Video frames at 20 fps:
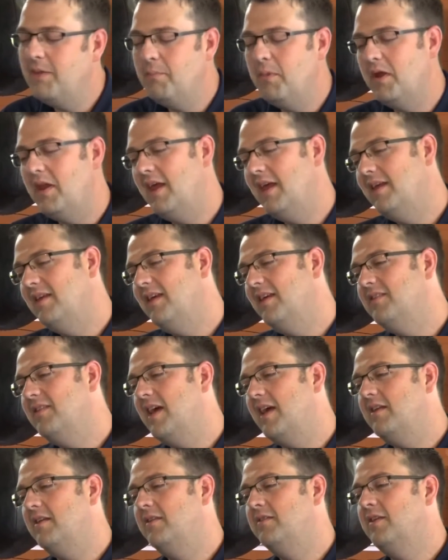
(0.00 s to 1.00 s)
But is
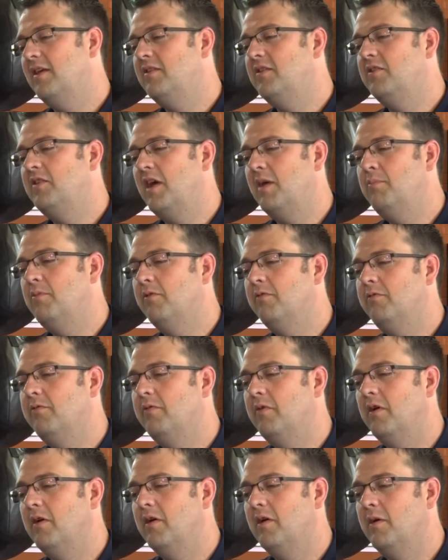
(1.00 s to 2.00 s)
that is that the type
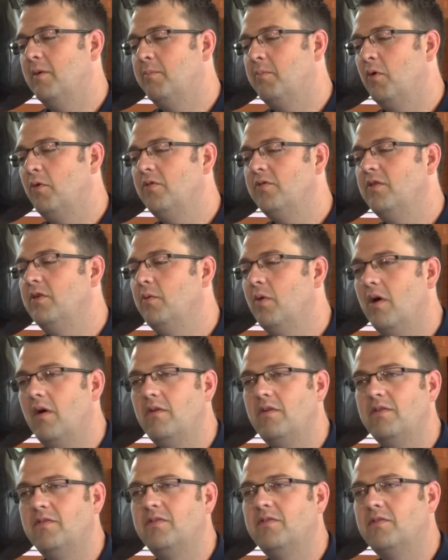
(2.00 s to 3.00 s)
of uh, person you
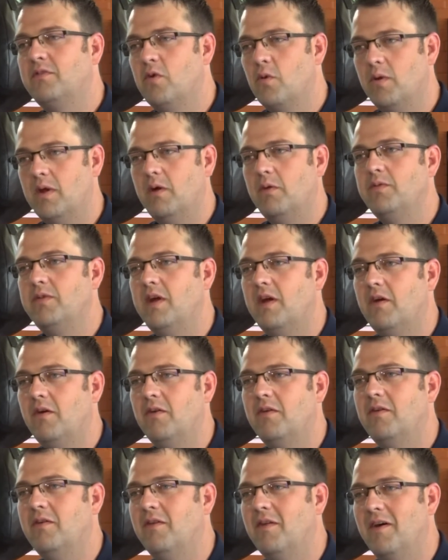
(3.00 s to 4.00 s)
are? Just going out
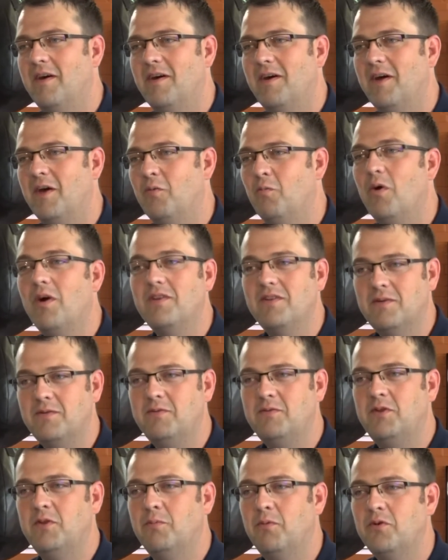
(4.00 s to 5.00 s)
there and uh, and wanting
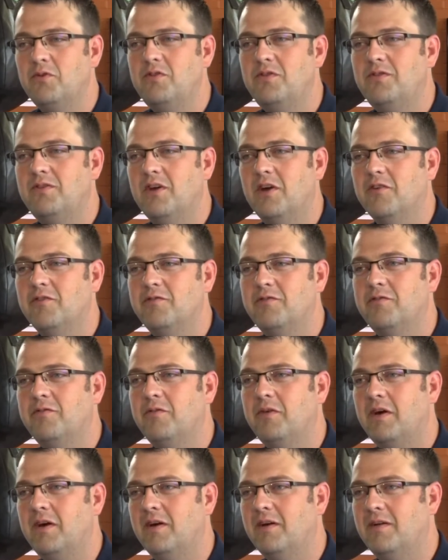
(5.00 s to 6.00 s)
to, to push yourself?
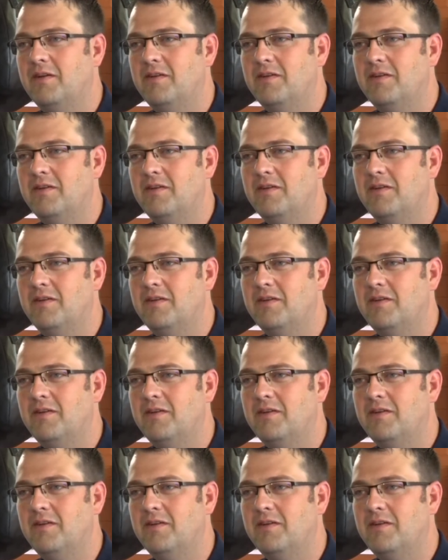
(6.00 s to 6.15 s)
Uh, yeah,